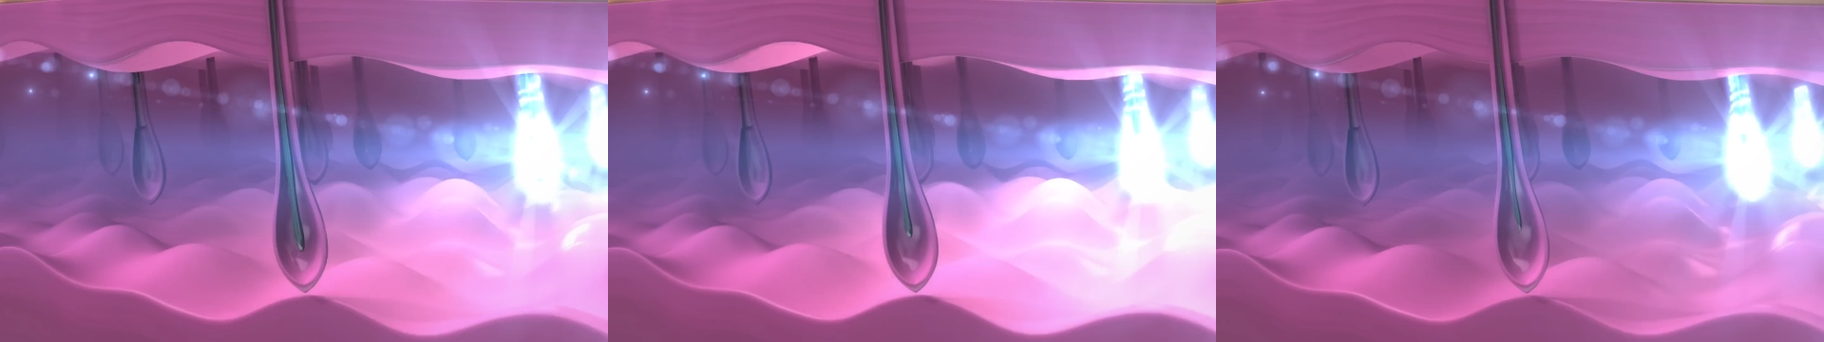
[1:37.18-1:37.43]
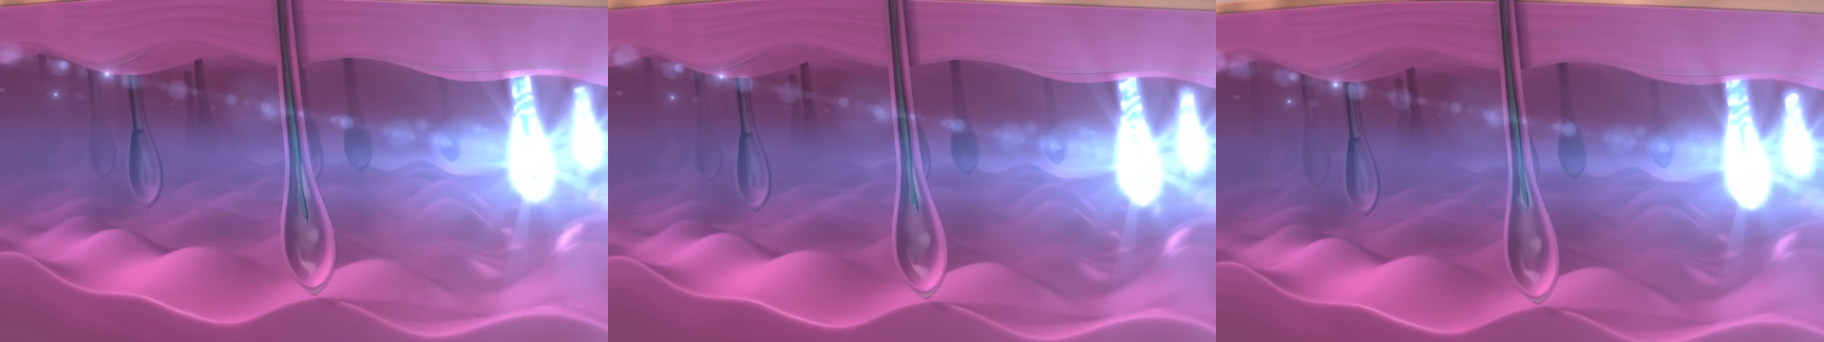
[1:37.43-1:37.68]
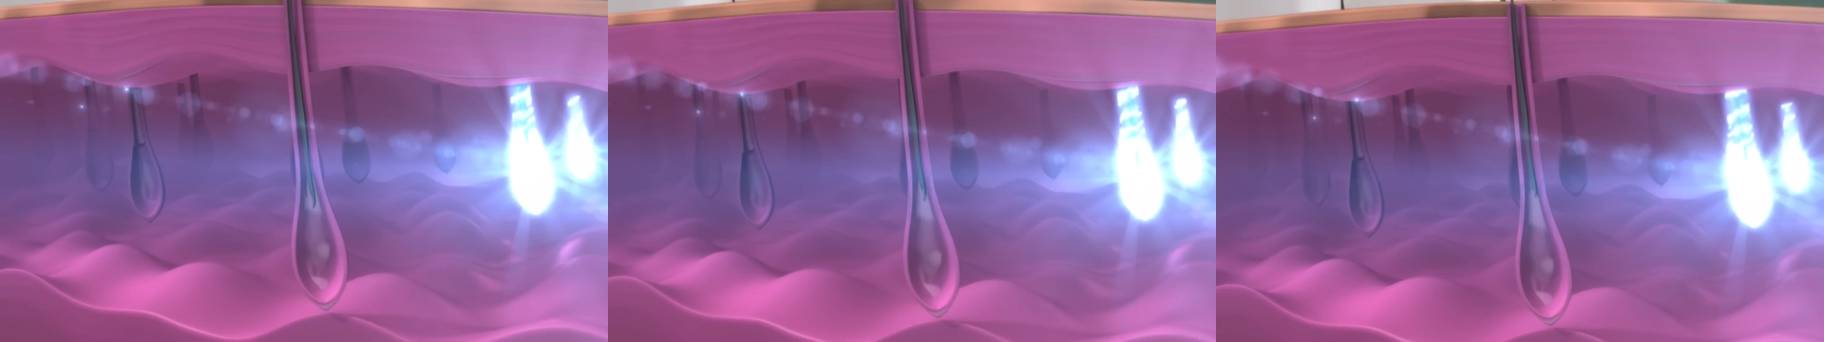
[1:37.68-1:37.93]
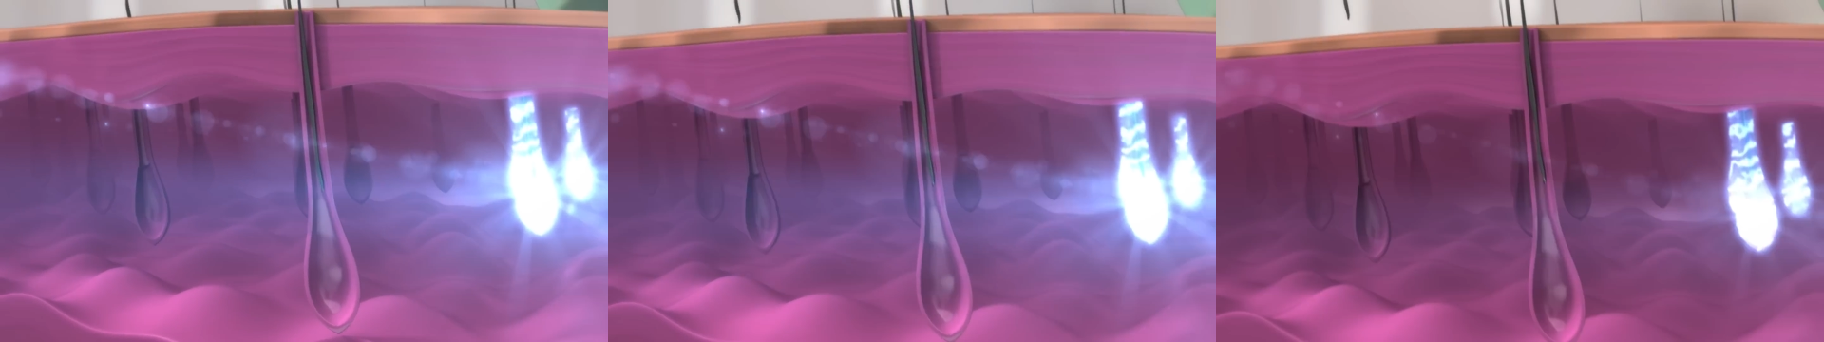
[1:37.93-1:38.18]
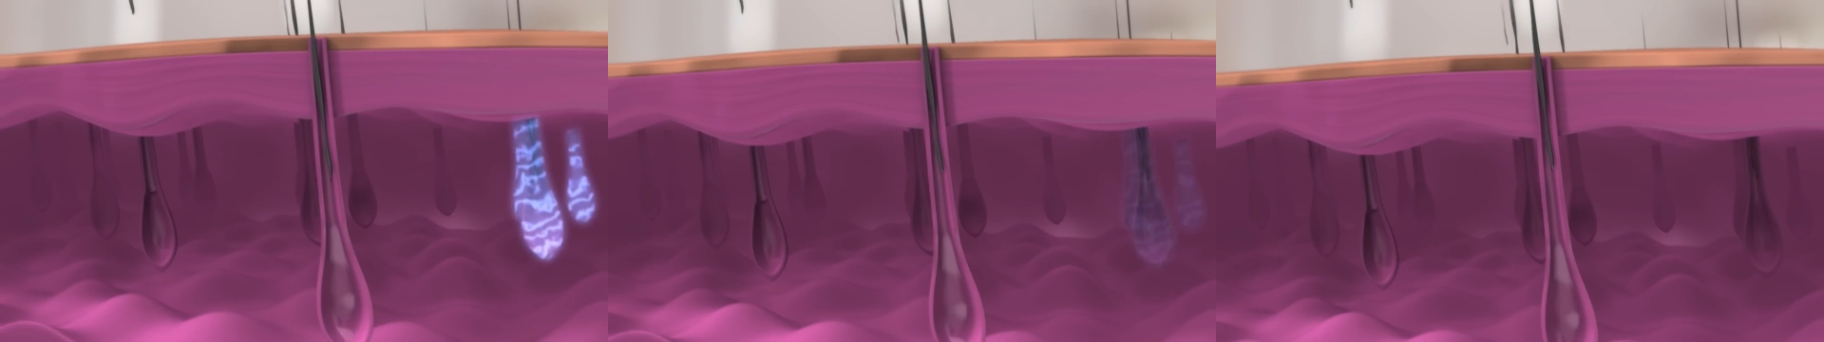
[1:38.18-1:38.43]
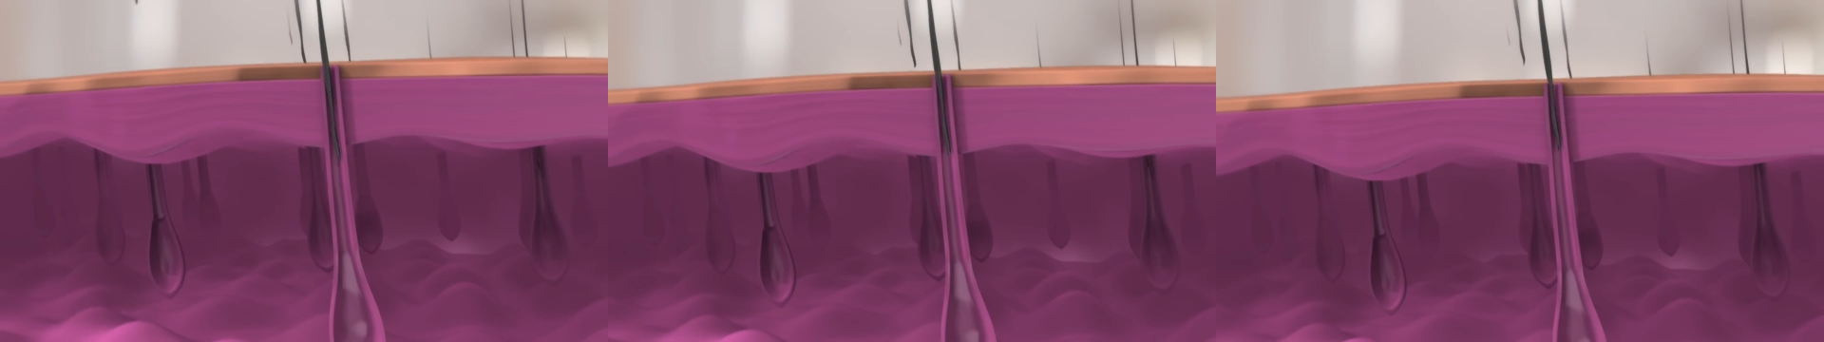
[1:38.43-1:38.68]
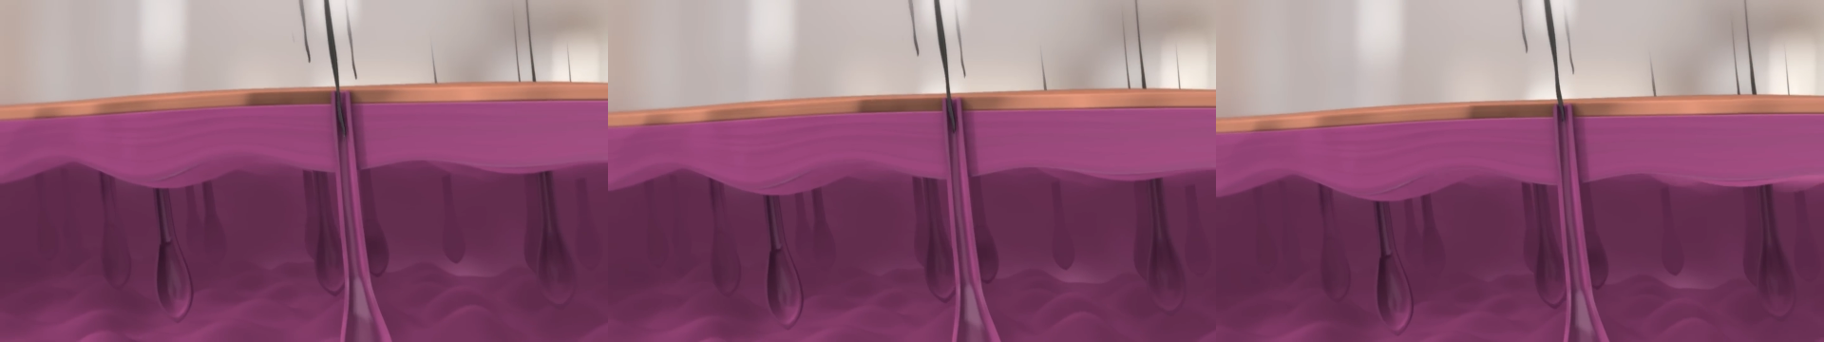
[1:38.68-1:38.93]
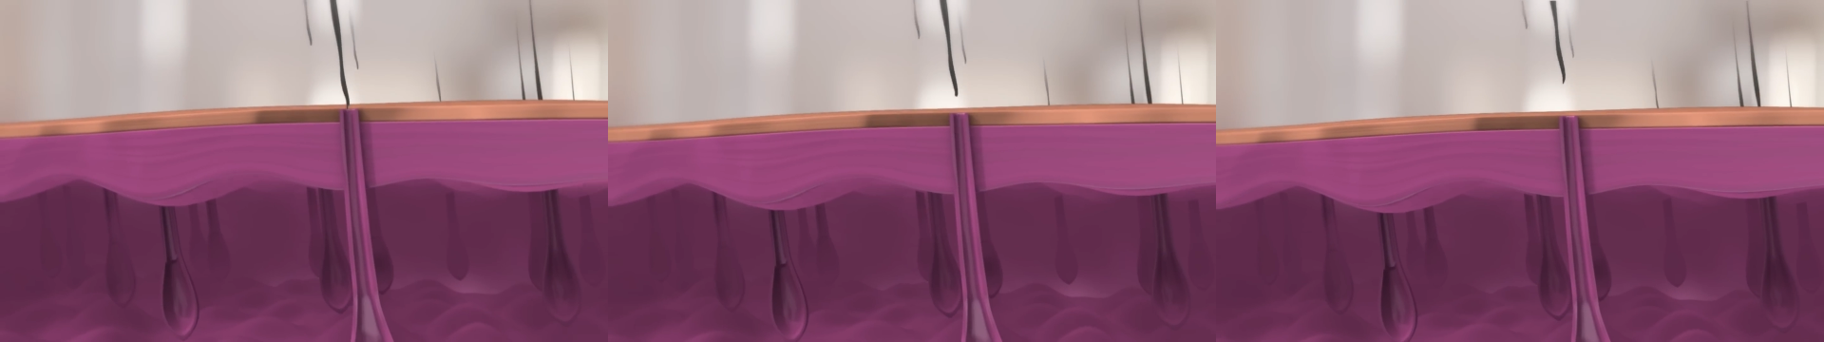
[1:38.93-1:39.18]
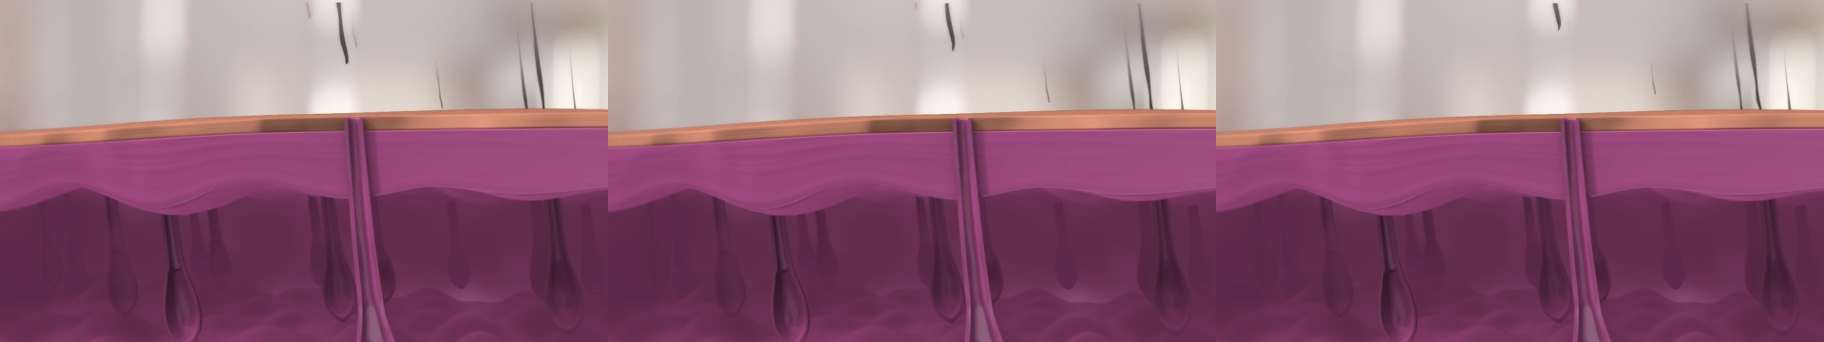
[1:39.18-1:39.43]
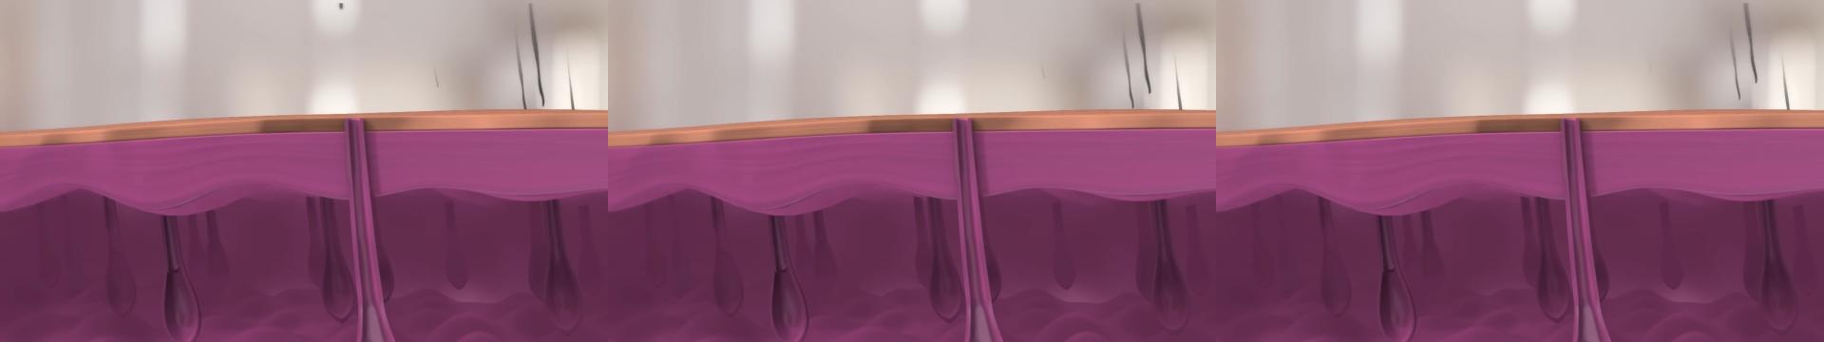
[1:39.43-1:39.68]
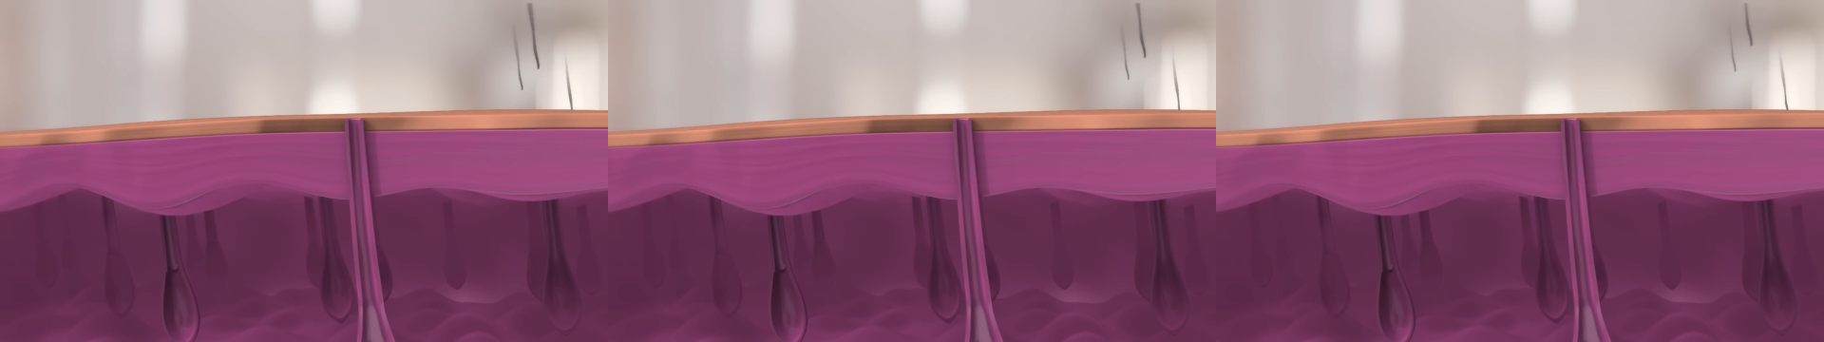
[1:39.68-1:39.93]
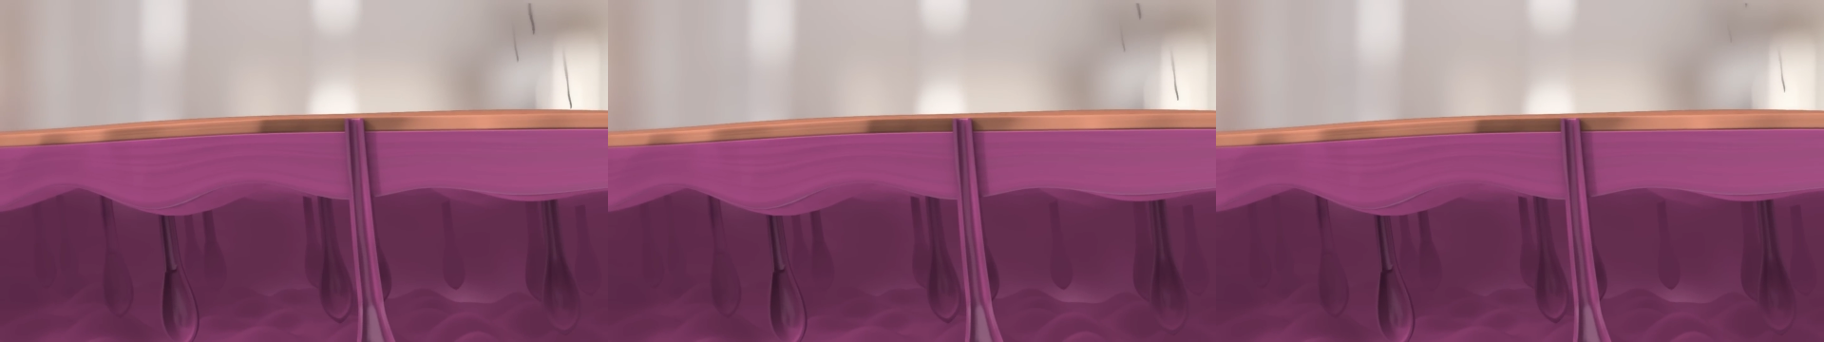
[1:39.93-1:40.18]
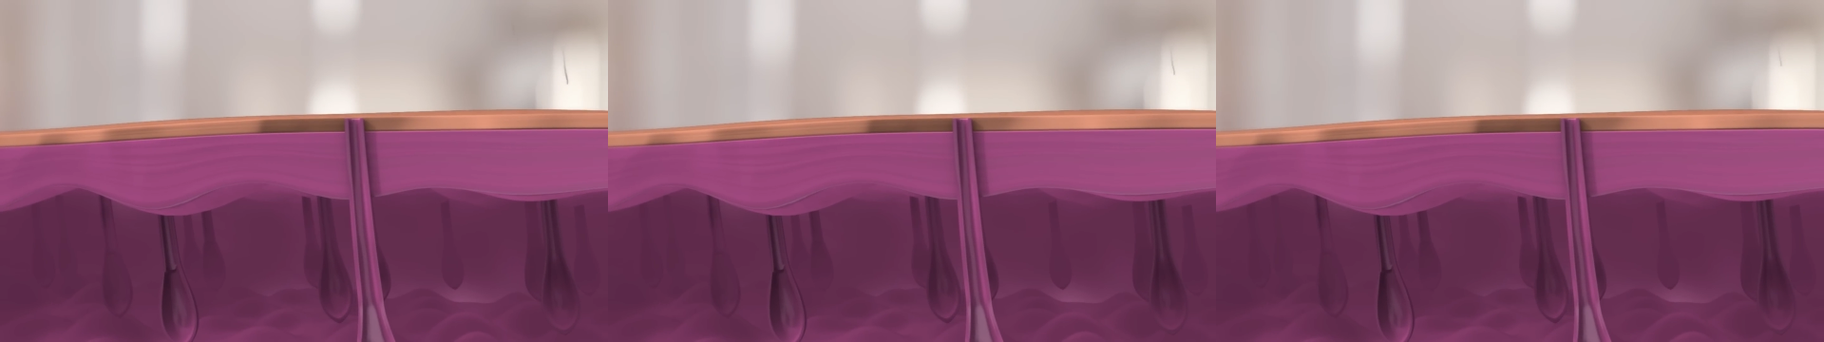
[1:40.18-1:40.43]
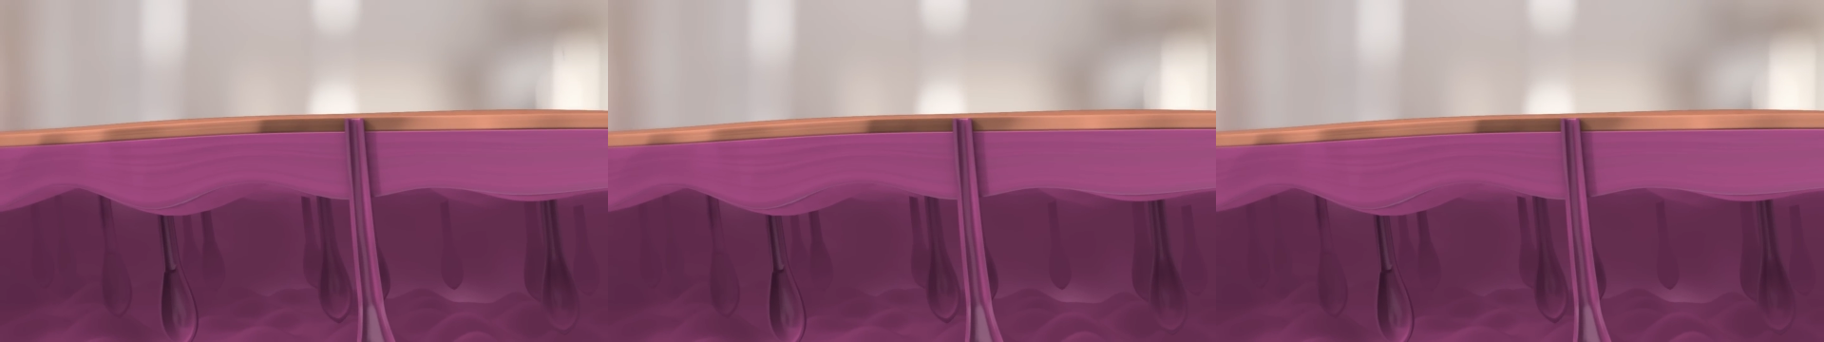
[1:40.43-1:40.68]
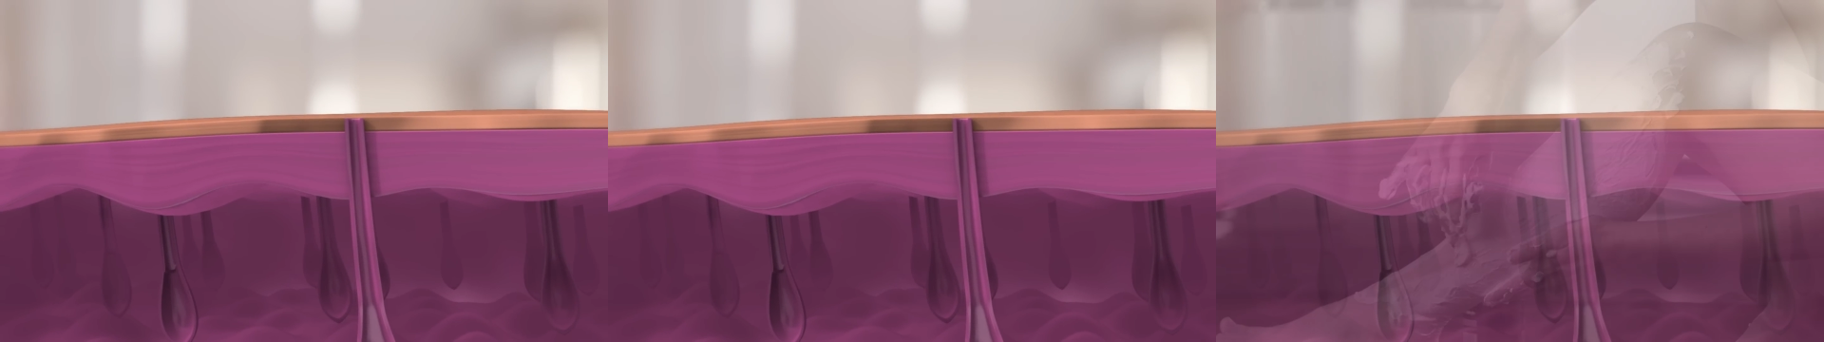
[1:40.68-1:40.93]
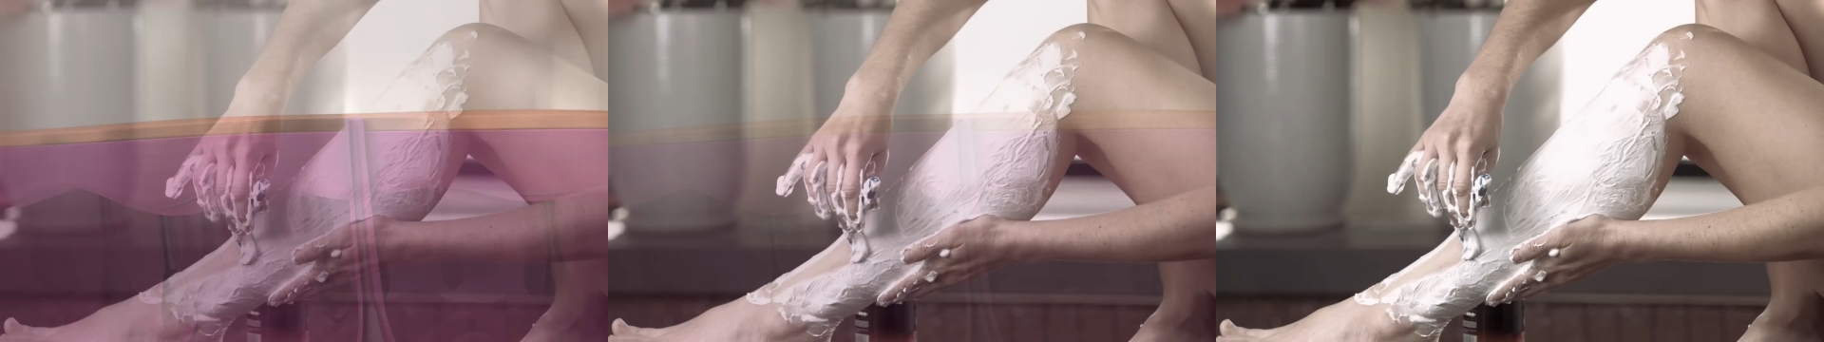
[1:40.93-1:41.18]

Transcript: [unreadable: no face in view]